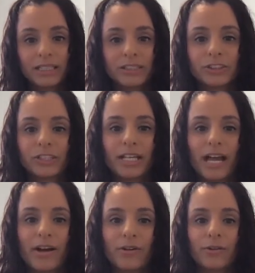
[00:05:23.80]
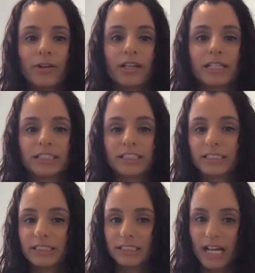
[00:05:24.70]
So now let's
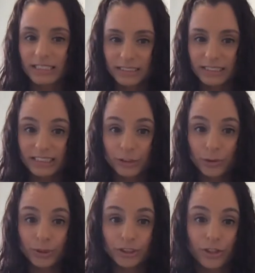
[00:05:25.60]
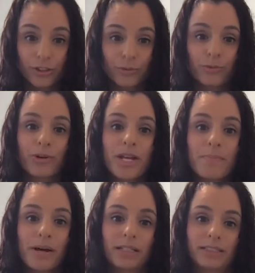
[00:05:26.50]
discuss zero to three
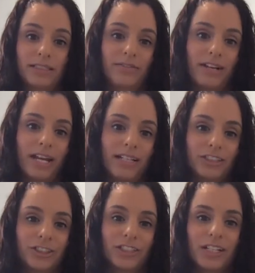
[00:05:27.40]
months of age.